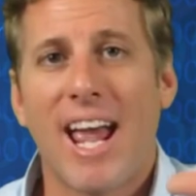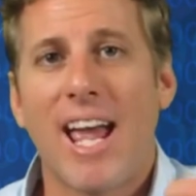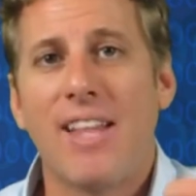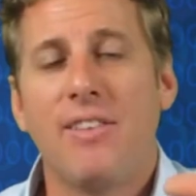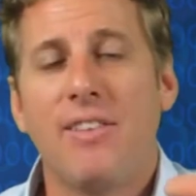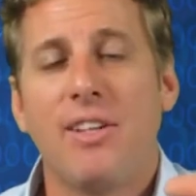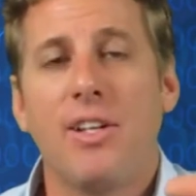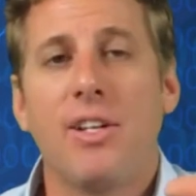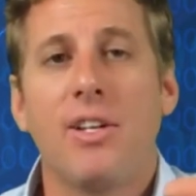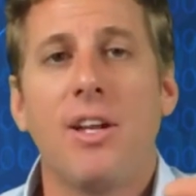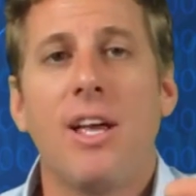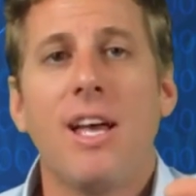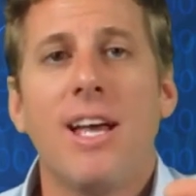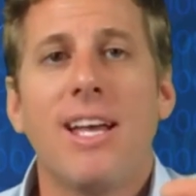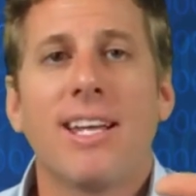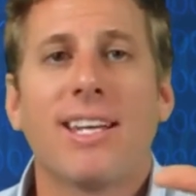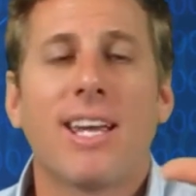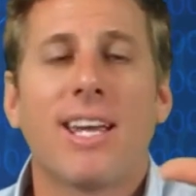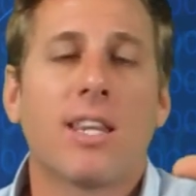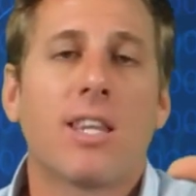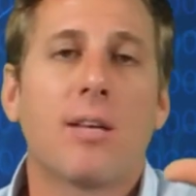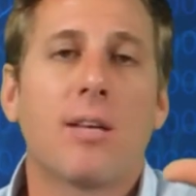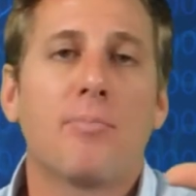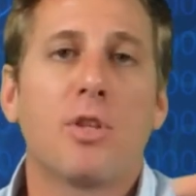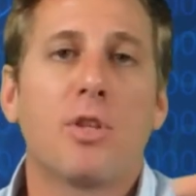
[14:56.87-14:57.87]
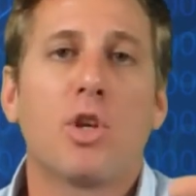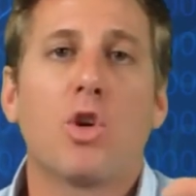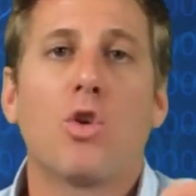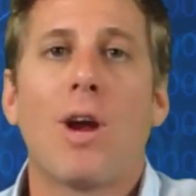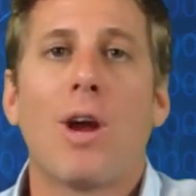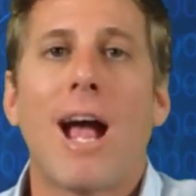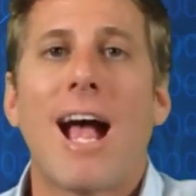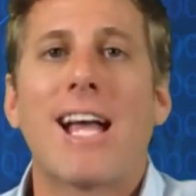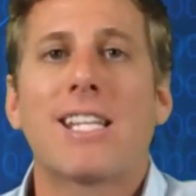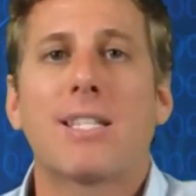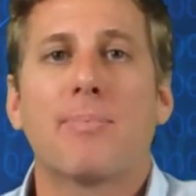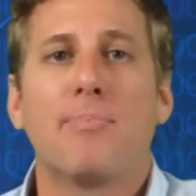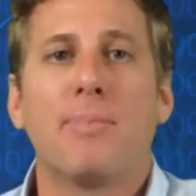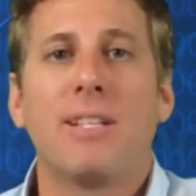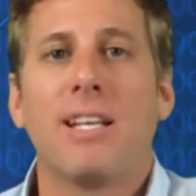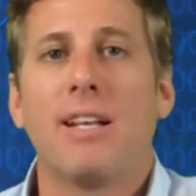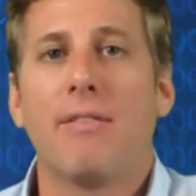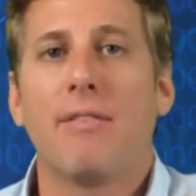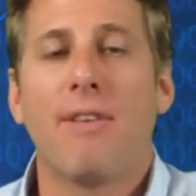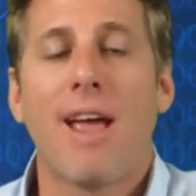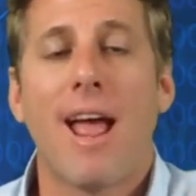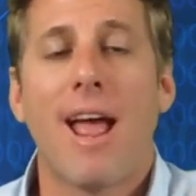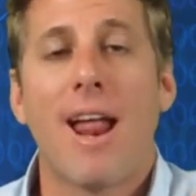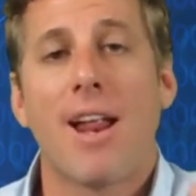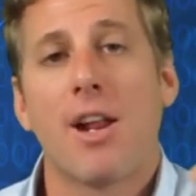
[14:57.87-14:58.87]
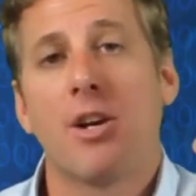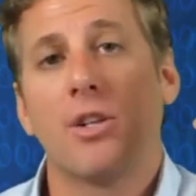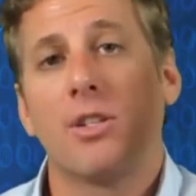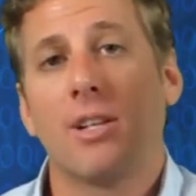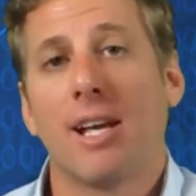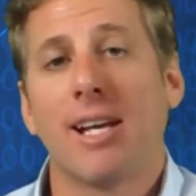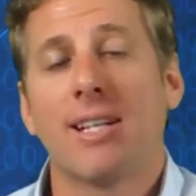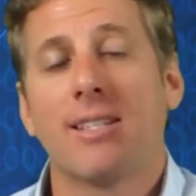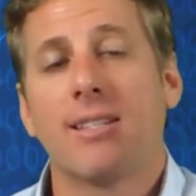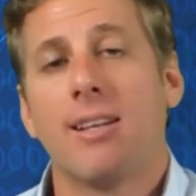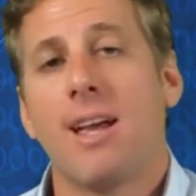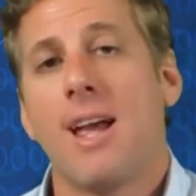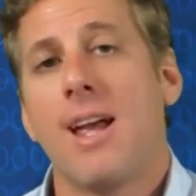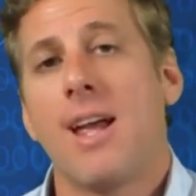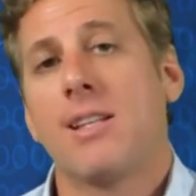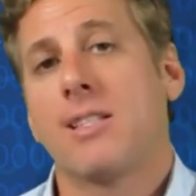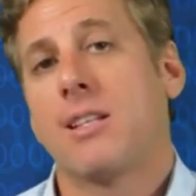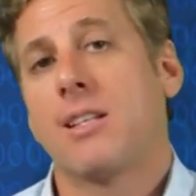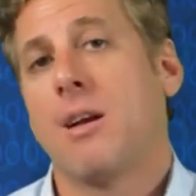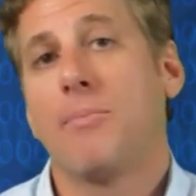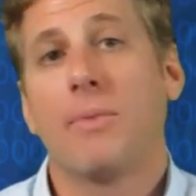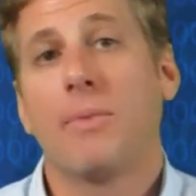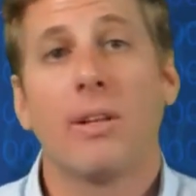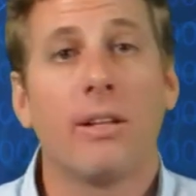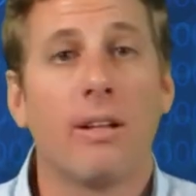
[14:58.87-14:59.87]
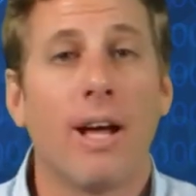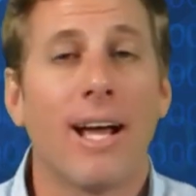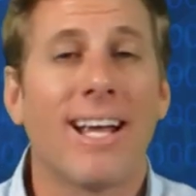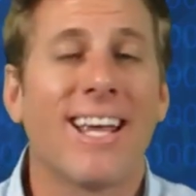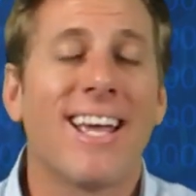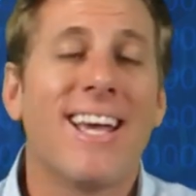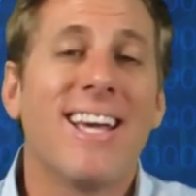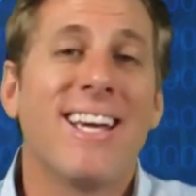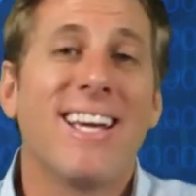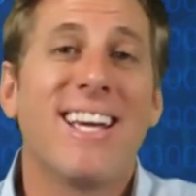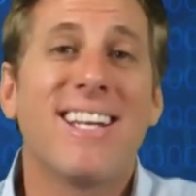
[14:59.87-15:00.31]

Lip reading: and then get them to grasp the advantage, like saying something like,